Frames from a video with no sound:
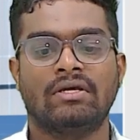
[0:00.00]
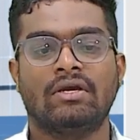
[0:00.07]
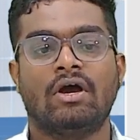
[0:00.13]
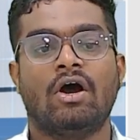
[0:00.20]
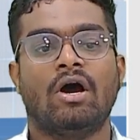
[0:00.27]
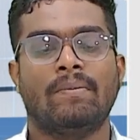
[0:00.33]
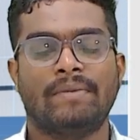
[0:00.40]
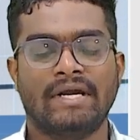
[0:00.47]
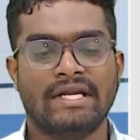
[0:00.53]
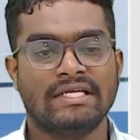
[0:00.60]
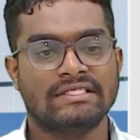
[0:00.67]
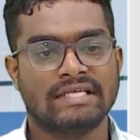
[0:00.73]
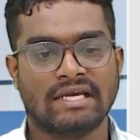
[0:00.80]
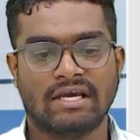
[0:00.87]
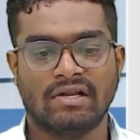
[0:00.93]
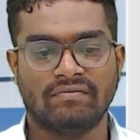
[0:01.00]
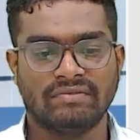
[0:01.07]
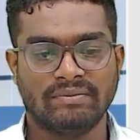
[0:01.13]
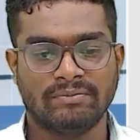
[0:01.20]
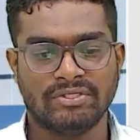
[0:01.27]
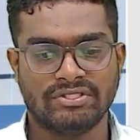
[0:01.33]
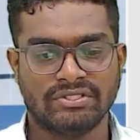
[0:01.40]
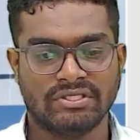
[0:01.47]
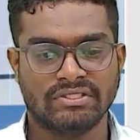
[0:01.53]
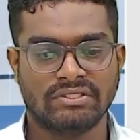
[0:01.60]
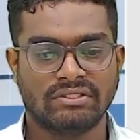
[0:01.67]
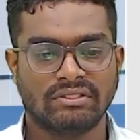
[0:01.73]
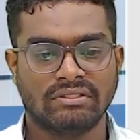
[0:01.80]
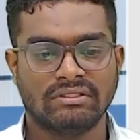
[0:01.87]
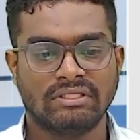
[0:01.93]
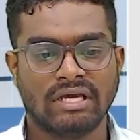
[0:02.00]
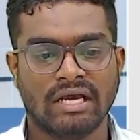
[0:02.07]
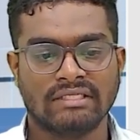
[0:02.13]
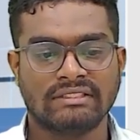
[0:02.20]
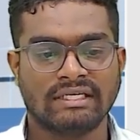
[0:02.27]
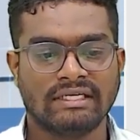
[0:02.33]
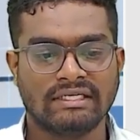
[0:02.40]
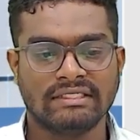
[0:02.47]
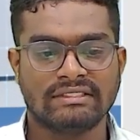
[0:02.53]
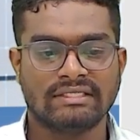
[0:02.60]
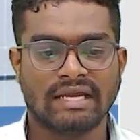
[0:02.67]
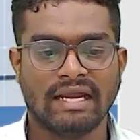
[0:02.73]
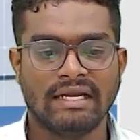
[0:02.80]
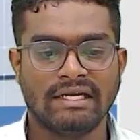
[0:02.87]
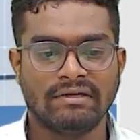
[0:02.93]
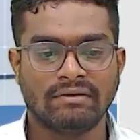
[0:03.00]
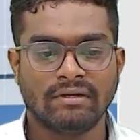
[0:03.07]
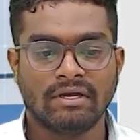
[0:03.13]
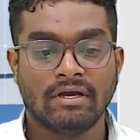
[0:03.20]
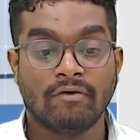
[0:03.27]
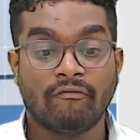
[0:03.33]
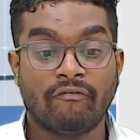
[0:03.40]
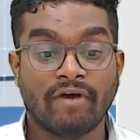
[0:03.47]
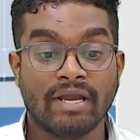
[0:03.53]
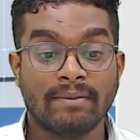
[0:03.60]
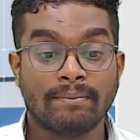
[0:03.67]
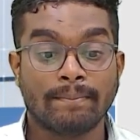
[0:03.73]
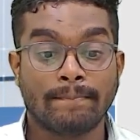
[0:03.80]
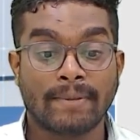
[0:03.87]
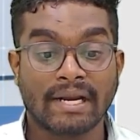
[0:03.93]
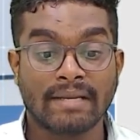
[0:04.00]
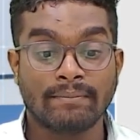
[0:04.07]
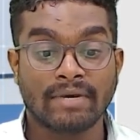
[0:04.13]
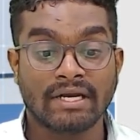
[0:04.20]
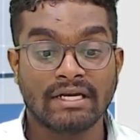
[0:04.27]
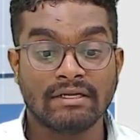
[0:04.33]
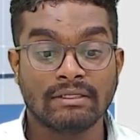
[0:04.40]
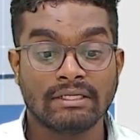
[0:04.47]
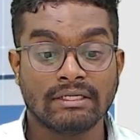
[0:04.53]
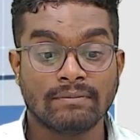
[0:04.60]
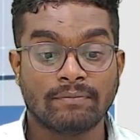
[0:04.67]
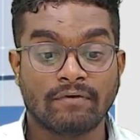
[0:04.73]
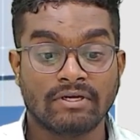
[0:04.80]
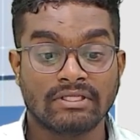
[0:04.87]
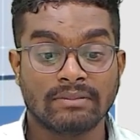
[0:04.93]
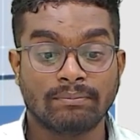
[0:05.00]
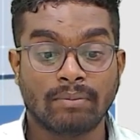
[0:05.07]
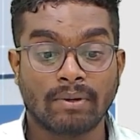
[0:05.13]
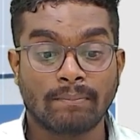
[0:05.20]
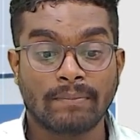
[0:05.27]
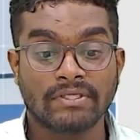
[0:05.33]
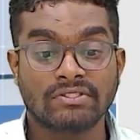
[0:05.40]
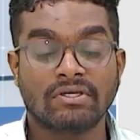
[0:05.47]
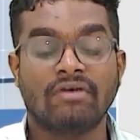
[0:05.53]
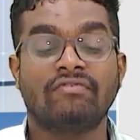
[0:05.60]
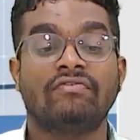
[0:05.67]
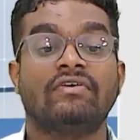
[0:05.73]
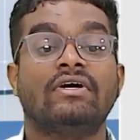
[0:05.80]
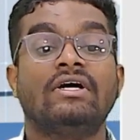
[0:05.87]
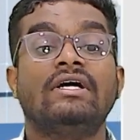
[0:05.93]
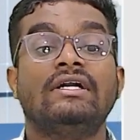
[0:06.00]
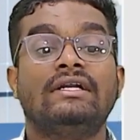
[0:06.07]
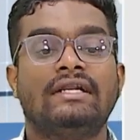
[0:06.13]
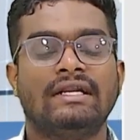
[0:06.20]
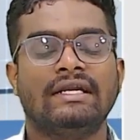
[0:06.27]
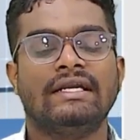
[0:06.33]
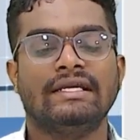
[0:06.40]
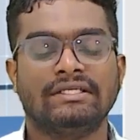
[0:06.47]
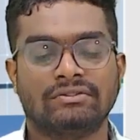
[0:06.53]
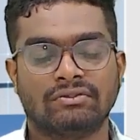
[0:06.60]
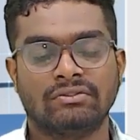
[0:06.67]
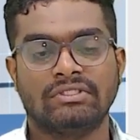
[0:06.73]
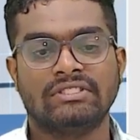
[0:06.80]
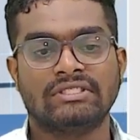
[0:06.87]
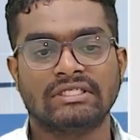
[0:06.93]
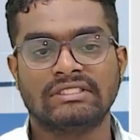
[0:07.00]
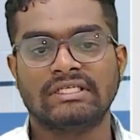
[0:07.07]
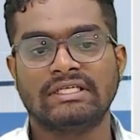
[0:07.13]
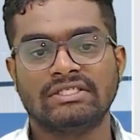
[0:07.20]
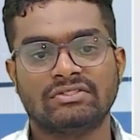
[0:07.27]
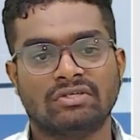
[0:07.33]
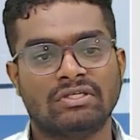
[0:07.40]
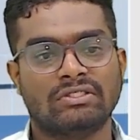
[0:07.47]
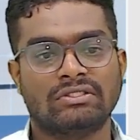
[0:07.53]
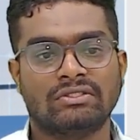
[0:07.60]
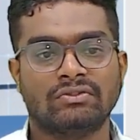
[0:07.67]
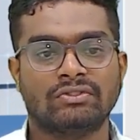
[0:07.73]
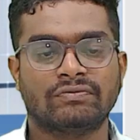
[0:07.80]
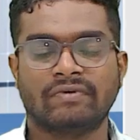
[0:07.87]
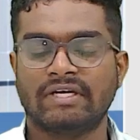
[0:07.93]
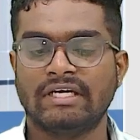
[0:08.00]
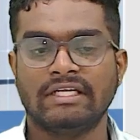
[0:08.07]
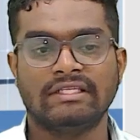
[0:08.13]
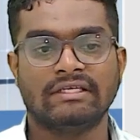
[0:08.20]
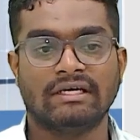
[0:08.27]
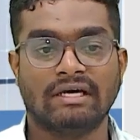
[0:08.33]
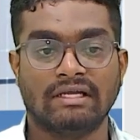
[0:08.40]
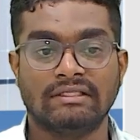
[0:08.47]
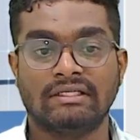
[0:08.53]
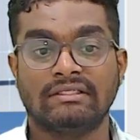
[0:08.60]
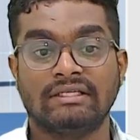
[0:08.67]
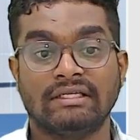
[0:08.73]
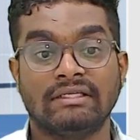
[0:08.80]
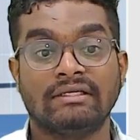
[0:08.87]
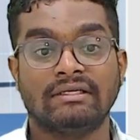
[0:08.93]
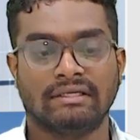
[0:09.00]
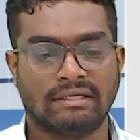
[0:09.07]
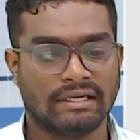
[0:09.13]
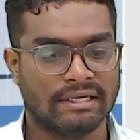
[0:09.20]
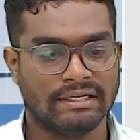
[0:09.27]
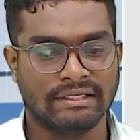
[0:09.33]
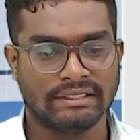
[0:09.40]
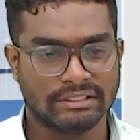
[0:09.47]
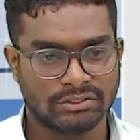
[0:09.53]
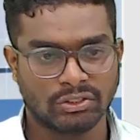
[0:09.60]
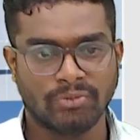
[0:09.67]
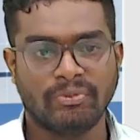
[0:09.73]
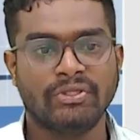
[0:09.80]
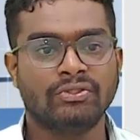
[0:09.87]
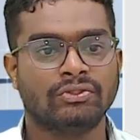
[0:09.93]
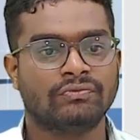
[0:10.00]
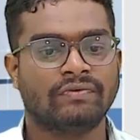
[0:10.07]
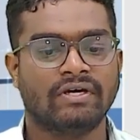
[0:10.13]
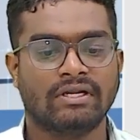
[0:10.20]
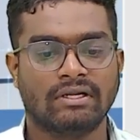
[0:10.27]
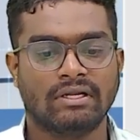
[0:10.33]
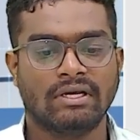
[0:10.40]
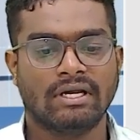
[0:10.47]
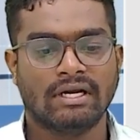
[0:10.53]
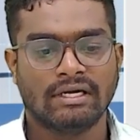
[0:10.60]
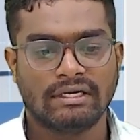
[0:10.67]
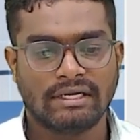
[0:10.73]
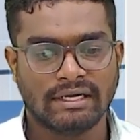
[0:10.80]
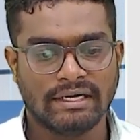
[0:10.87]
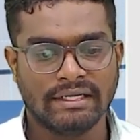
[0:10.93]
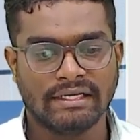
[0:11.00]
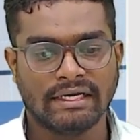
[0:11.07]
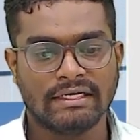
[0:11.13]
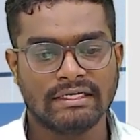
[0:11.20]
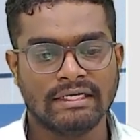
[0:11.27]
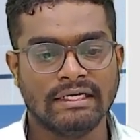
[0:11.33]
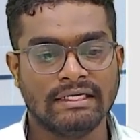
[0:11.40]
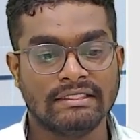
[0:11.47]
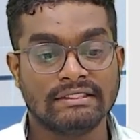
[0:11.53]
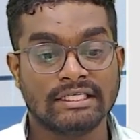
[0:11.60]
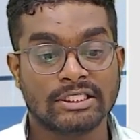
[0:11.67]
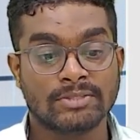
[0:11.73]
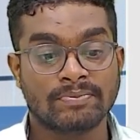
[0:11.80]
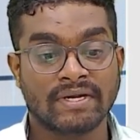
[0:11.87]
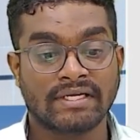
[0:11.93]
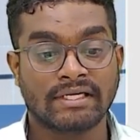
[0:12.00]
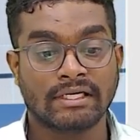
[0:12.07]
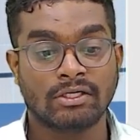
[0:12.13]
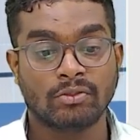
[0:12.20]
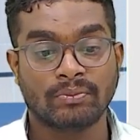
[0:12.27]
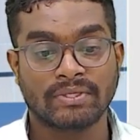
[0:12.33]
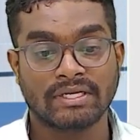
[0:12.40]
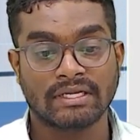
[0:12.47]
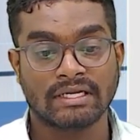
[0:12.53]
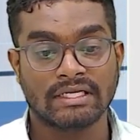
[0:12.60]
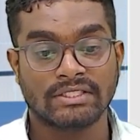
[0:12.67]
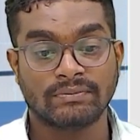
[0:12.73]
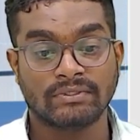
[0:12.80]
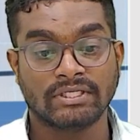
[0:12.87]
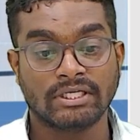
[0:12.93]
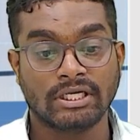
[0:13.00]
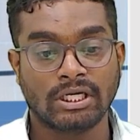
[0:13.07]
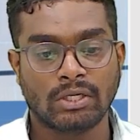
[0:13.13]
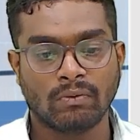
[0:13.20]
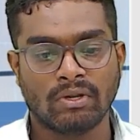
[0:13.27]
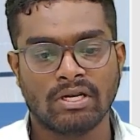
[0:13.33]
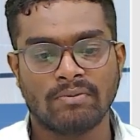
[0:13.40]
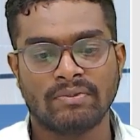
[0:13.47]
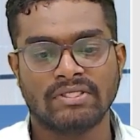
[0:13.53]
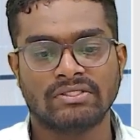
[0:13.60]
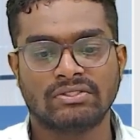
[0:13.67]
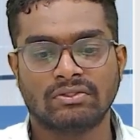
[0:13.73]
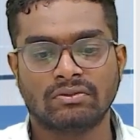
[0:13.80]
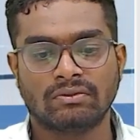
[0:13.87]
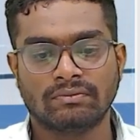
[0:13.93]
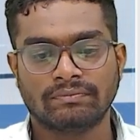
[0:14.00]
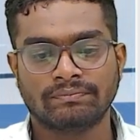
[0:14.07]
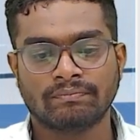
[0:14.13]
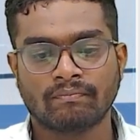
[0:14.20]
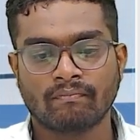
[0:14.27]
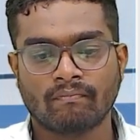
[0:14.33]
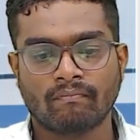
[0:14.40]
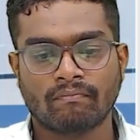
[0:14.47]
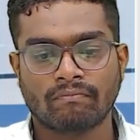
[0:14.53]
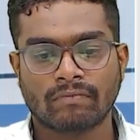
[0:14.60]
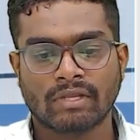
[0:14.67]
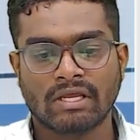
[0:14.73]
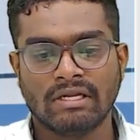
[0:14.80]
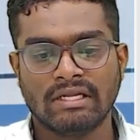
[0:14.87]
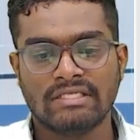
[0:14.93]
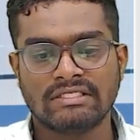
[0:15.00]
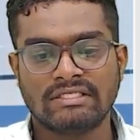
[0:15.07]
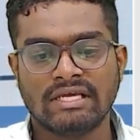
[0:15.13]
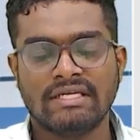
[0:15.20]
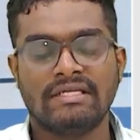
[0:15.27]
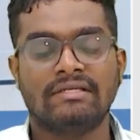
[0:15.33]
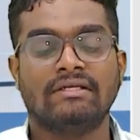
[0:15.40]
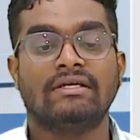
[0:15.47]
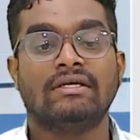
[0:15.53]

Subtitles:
operating cycle of the business. The asset is held primarily for the purpose of trading. So this asset is not used for any other than trading. It should be used for trading and it is expected to be realized within 12 months. So less than,